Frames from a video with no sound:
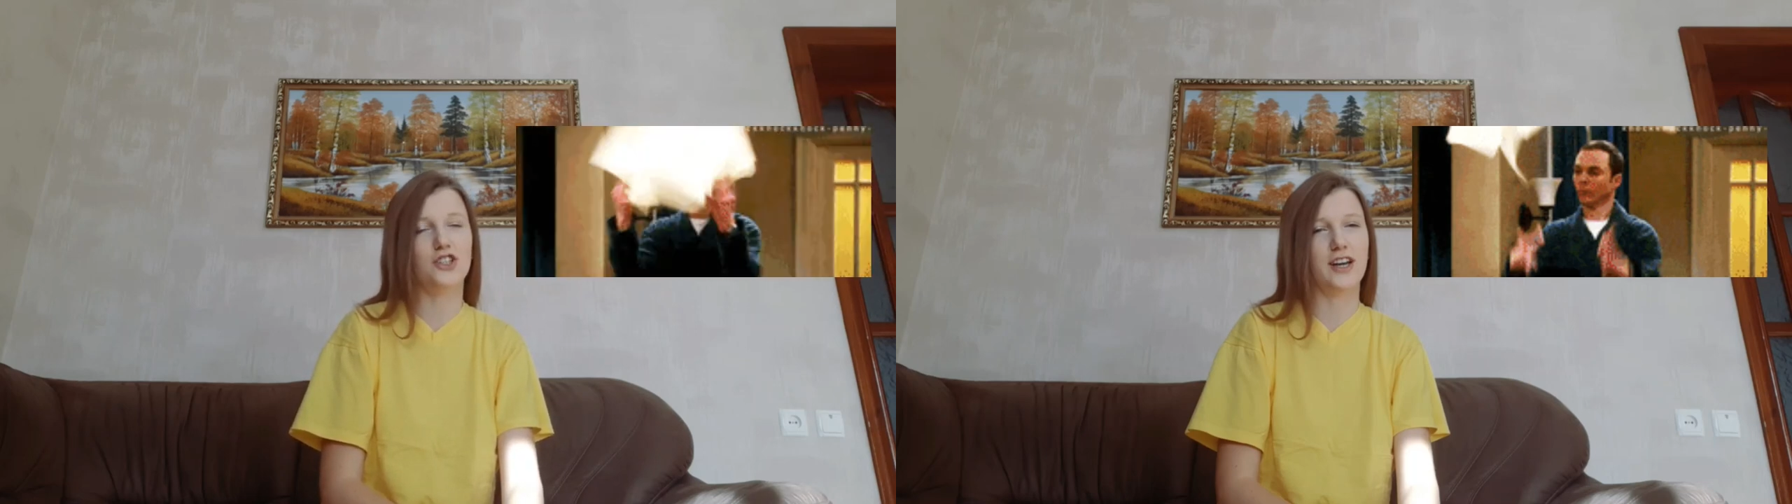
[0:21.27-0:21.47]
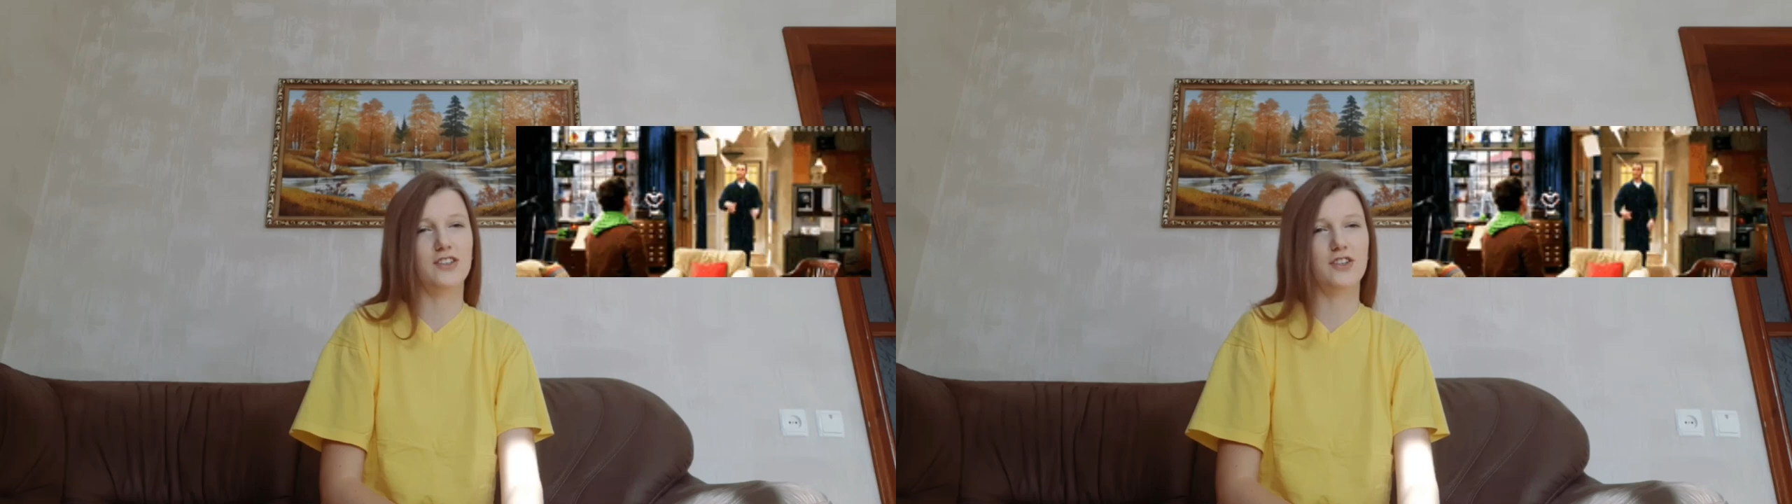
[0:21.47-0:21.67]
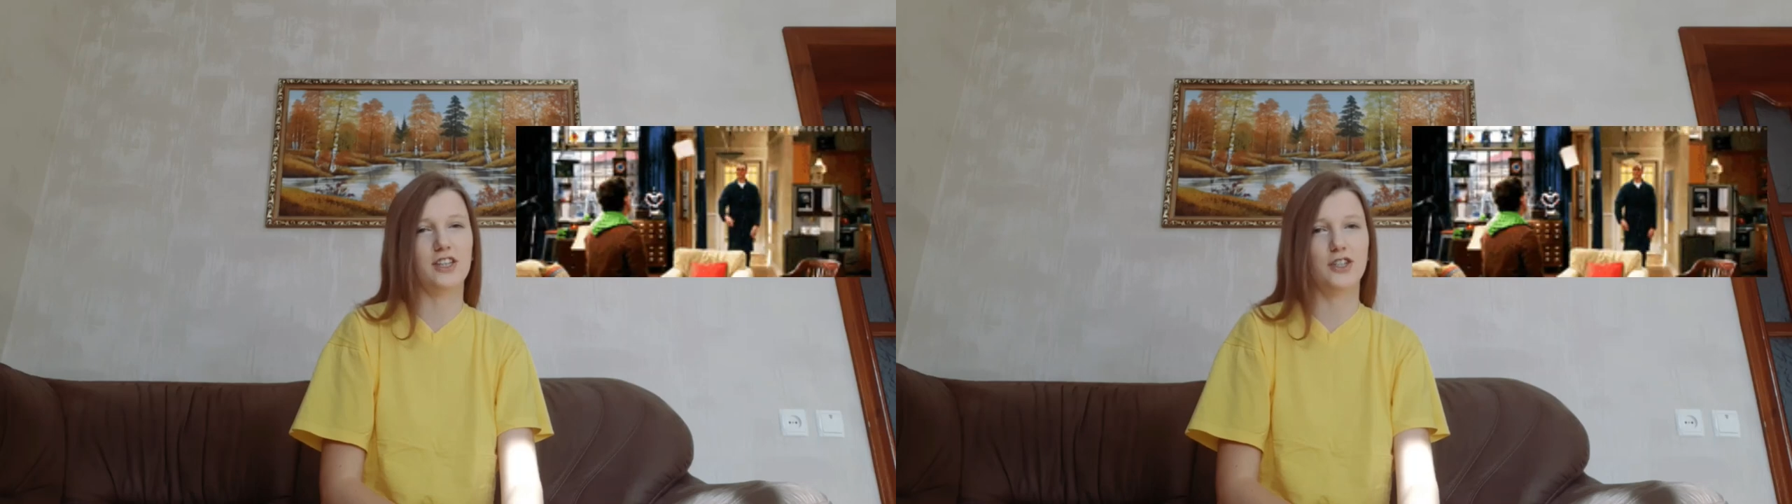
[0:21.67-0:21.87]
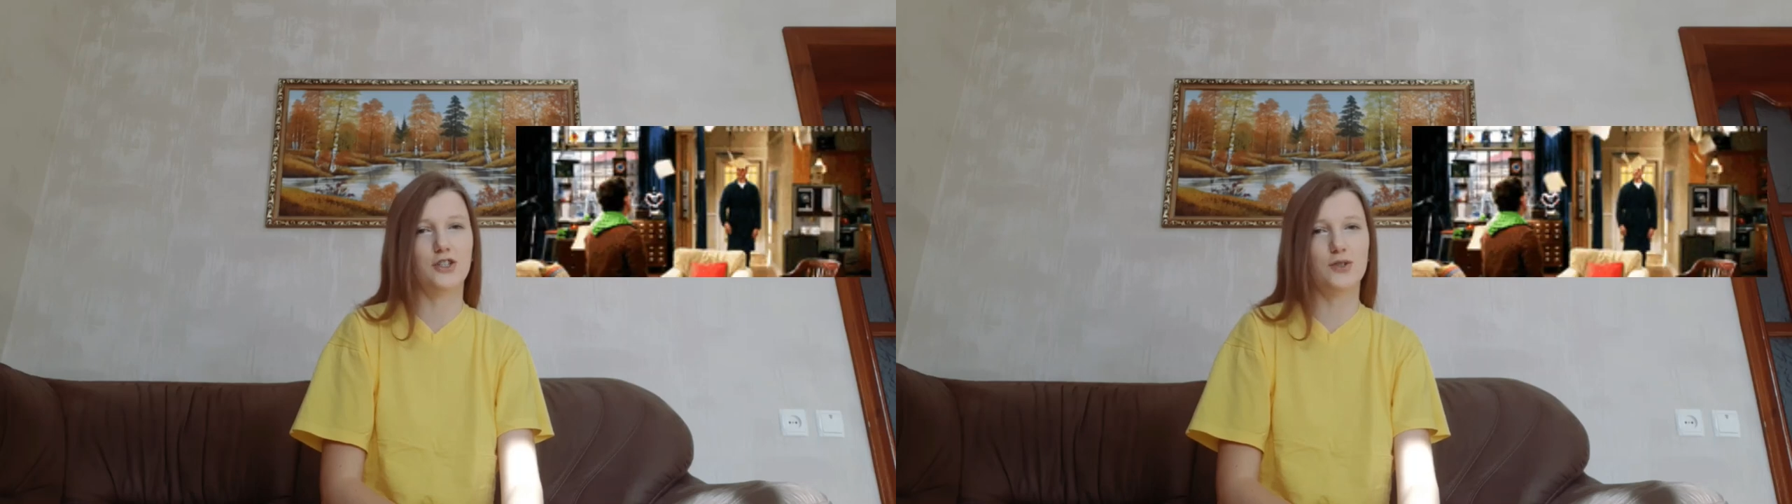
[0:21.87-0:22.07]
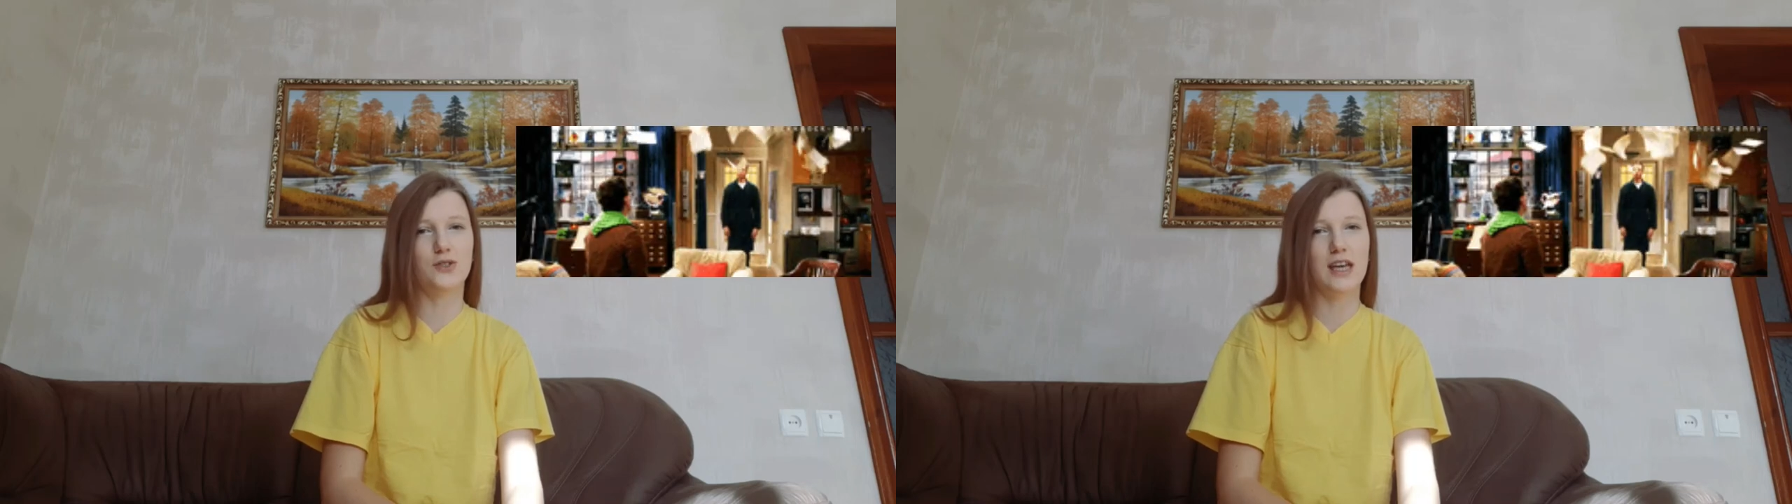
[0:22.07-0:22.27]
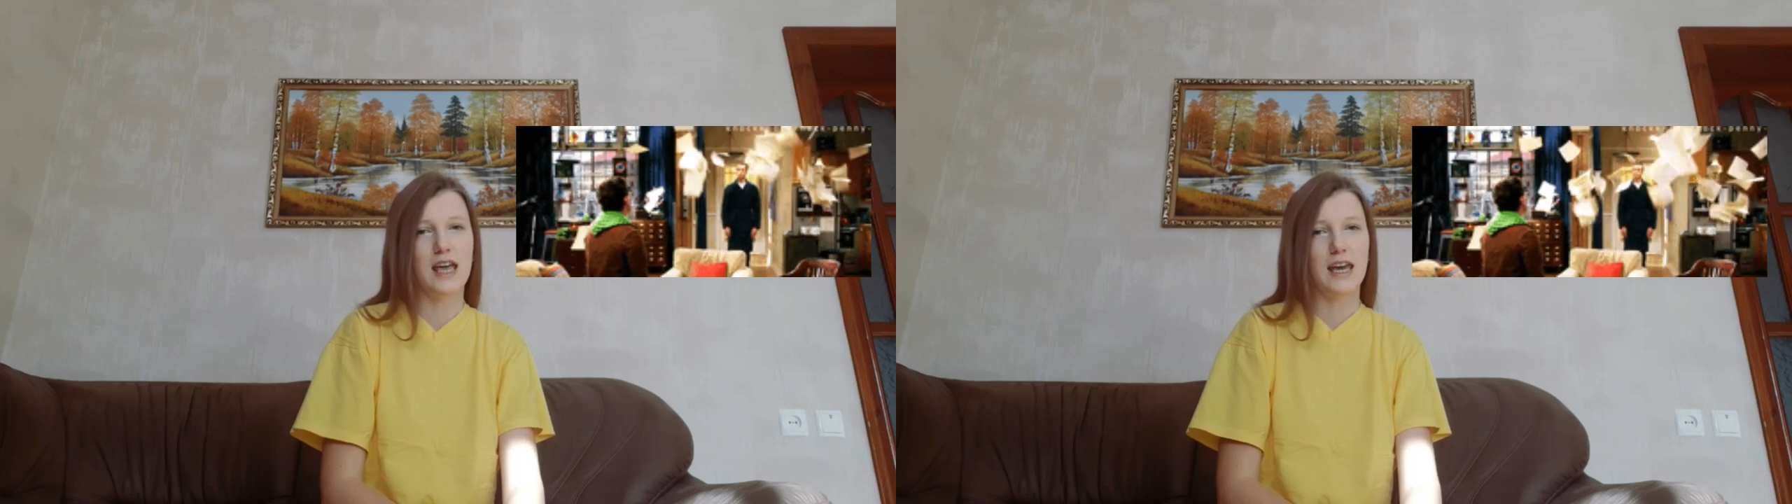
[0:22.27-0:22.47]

gender issues